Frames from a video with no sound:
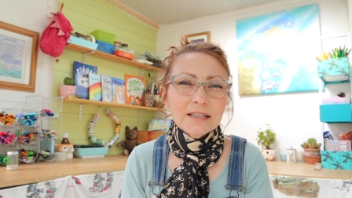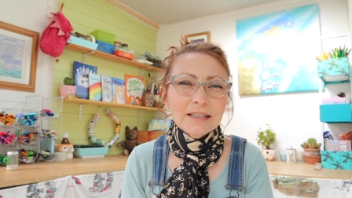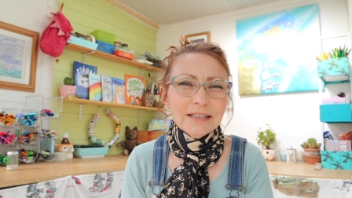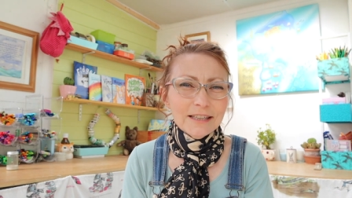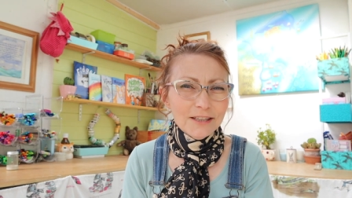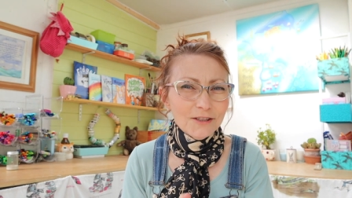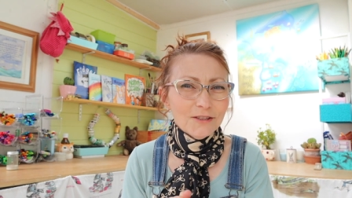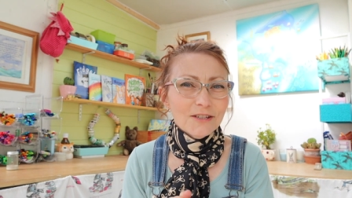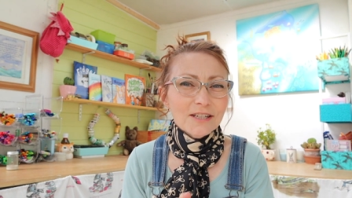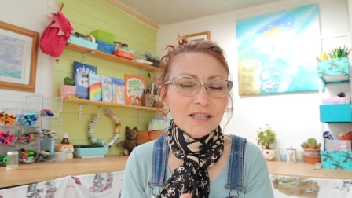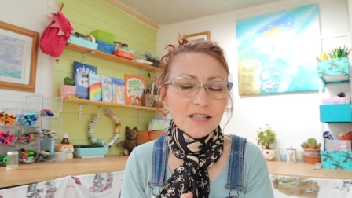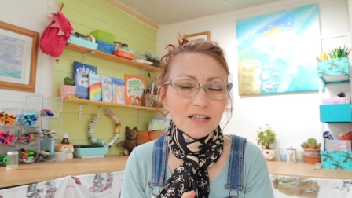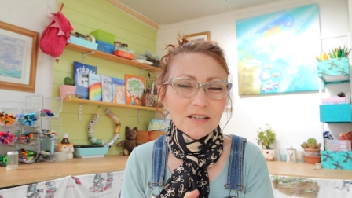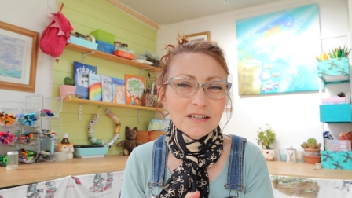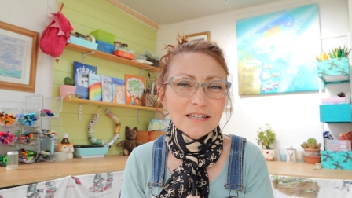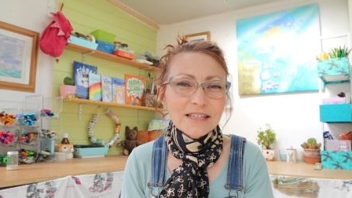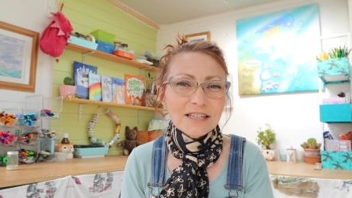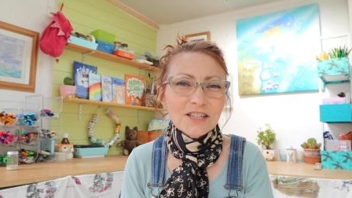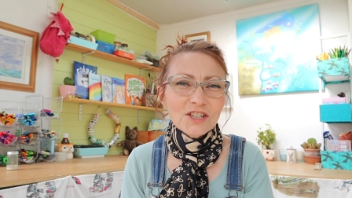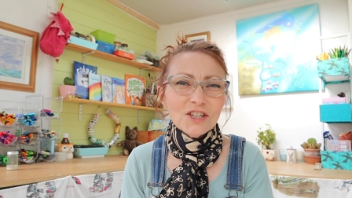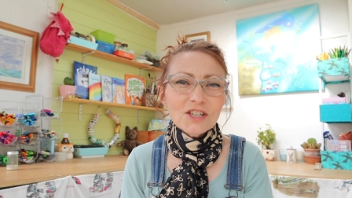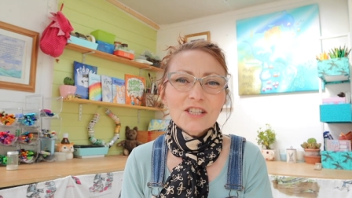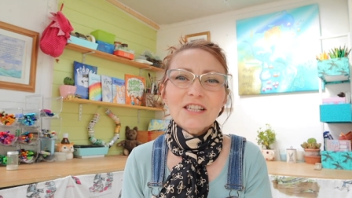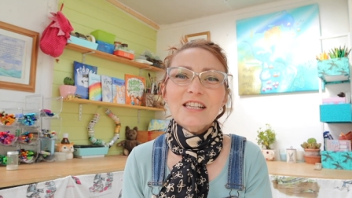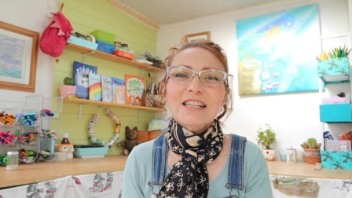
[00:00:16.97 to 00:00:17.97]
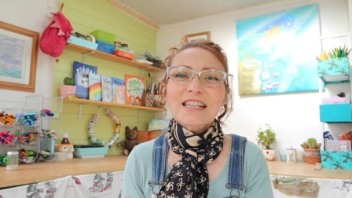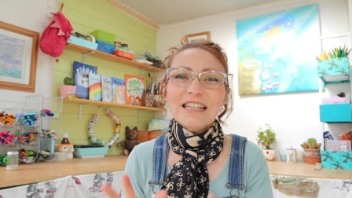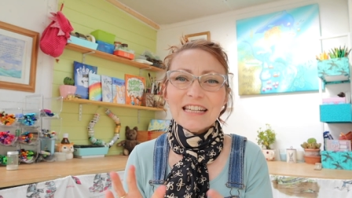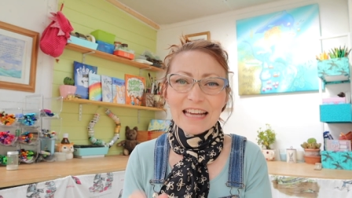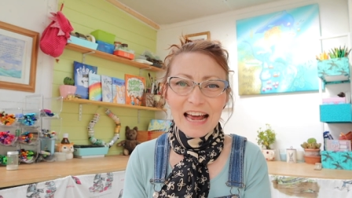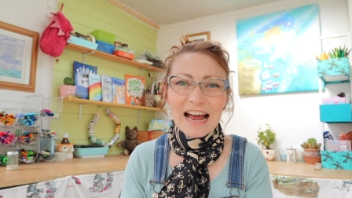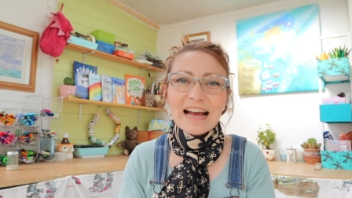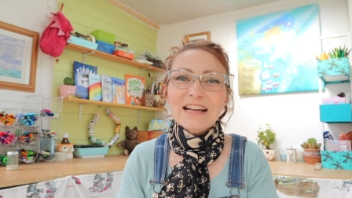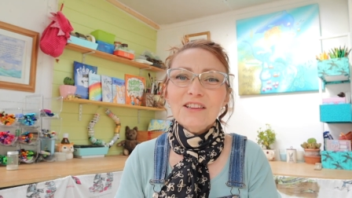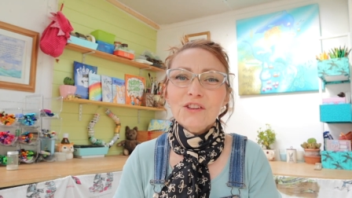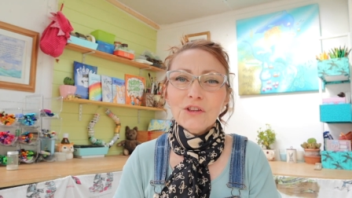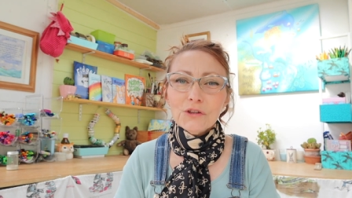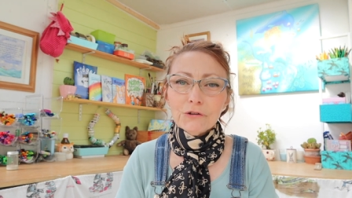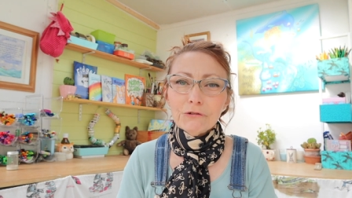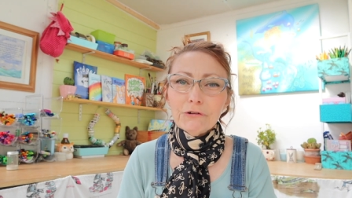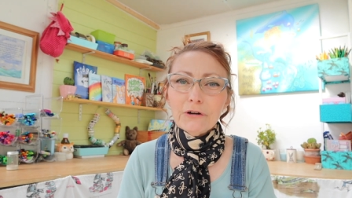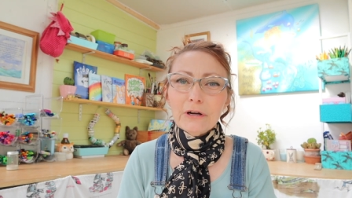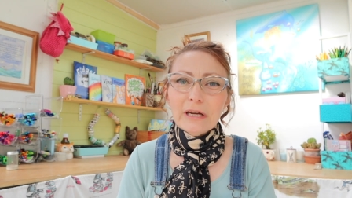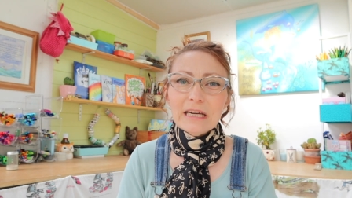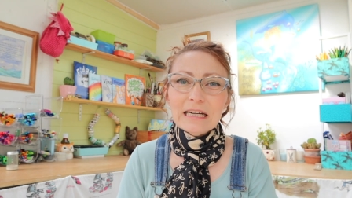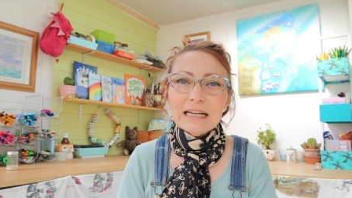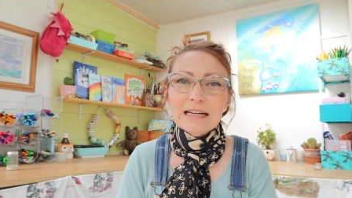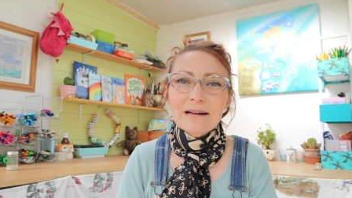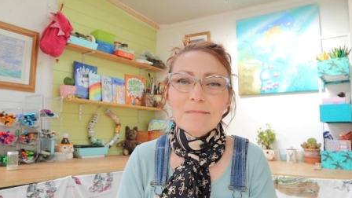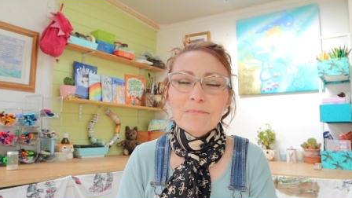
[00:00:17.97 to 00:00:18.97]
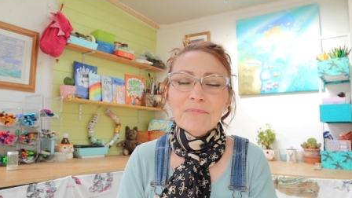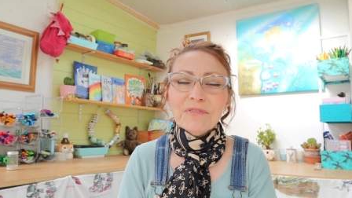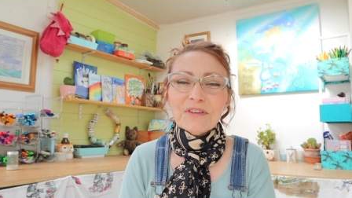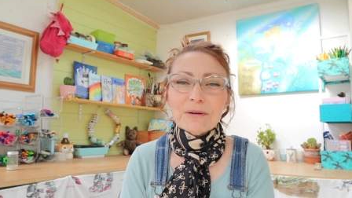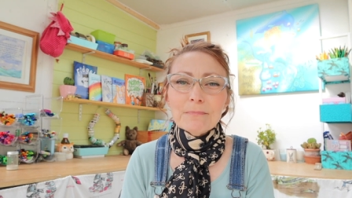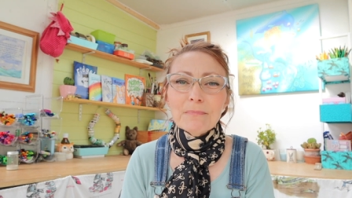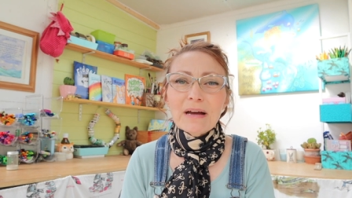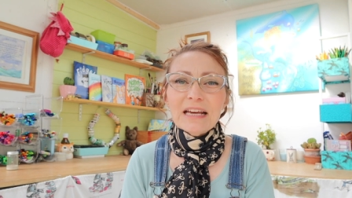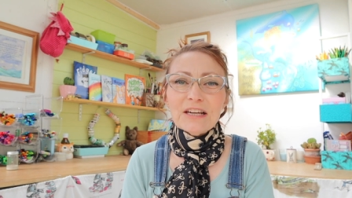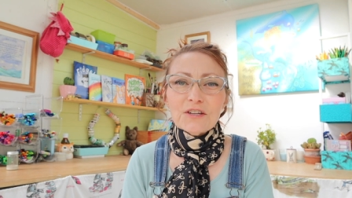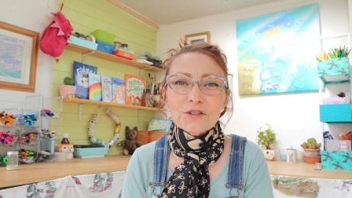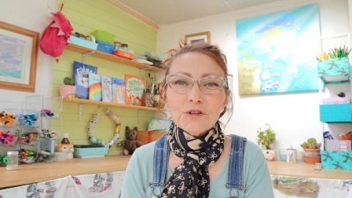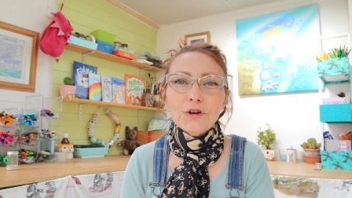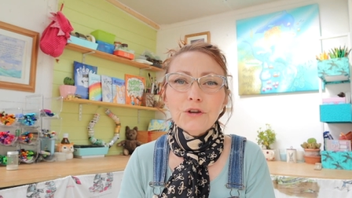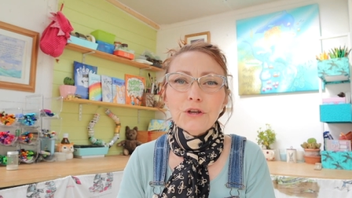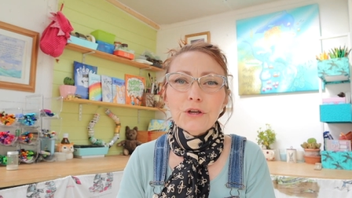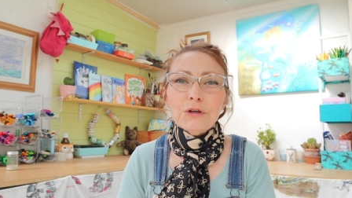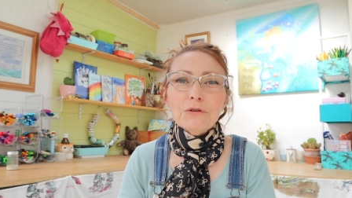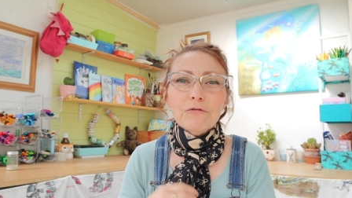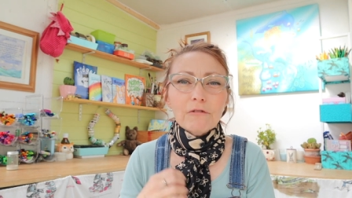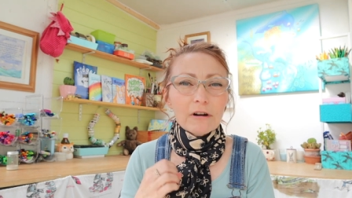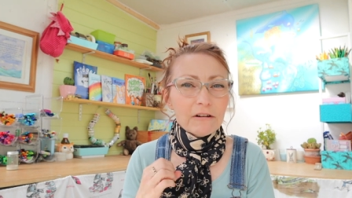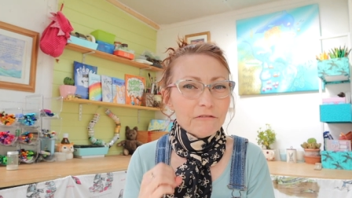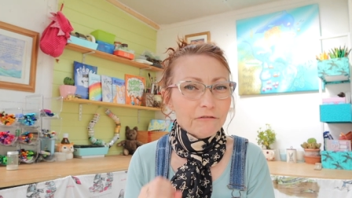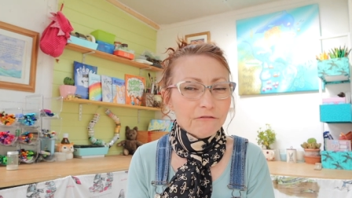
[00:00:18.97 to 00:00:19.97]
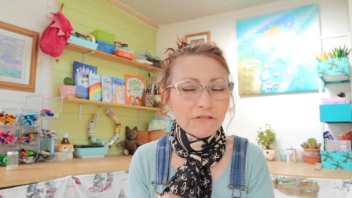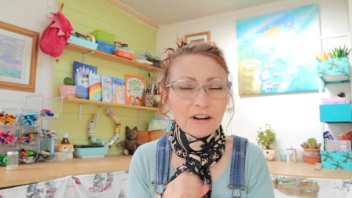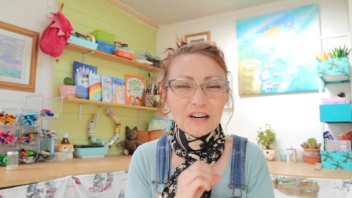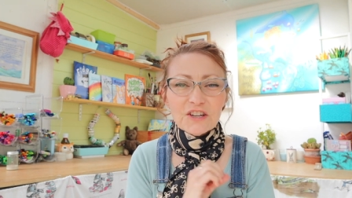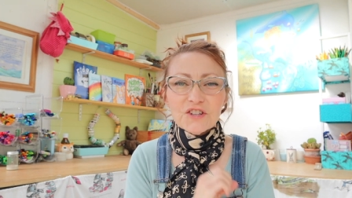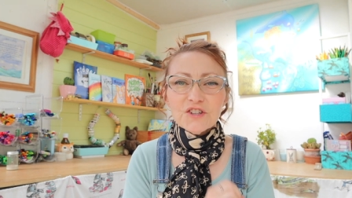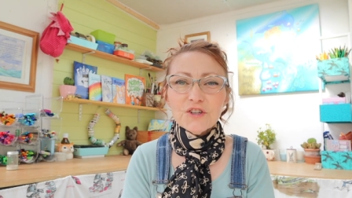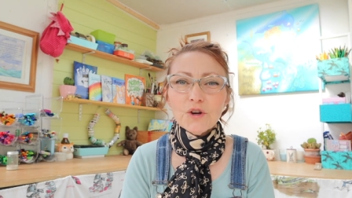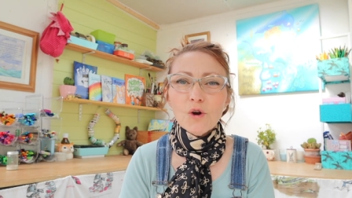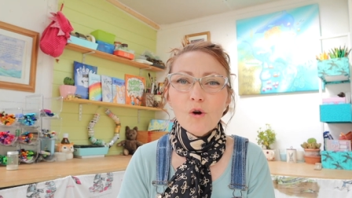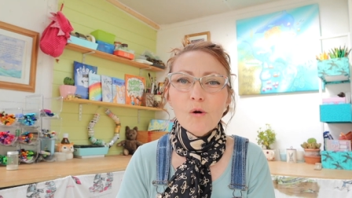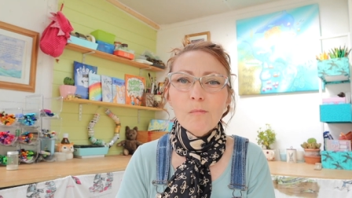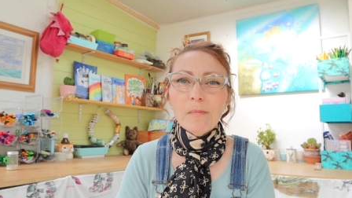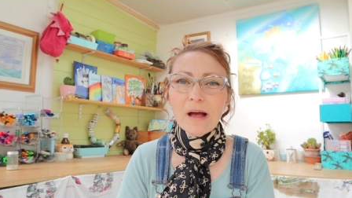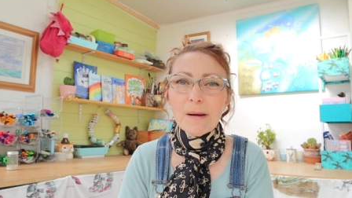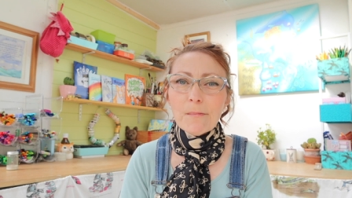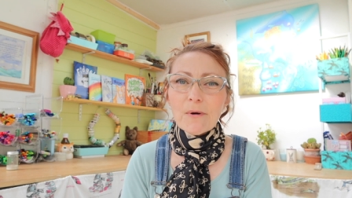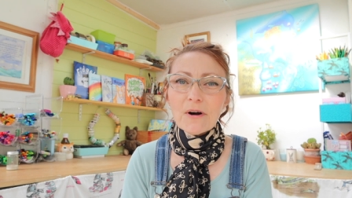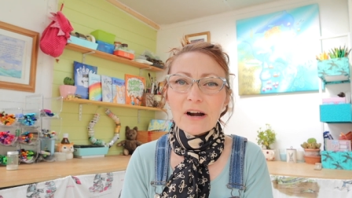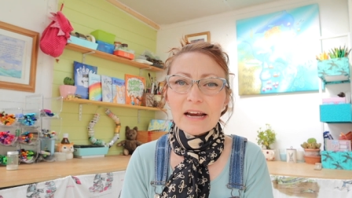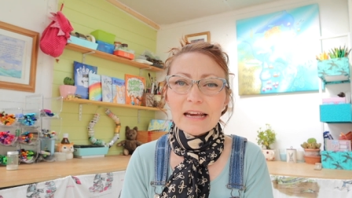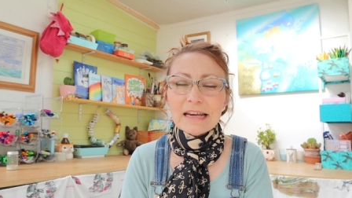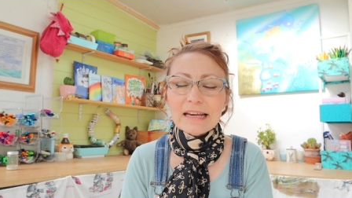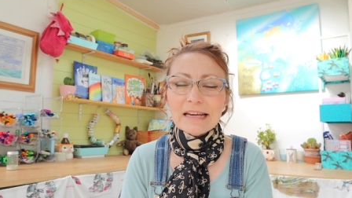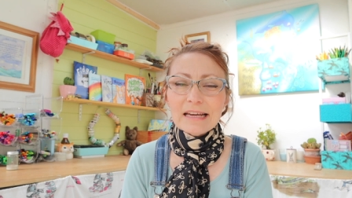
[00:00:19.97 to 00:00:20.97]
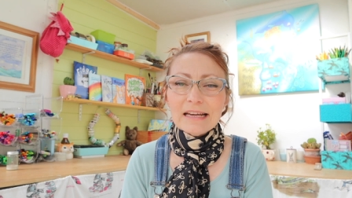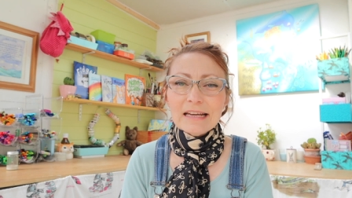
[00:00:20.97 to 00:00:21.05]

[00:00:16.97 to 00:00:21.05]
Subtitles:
You decide to just scan through it to make sure you refresh your memory.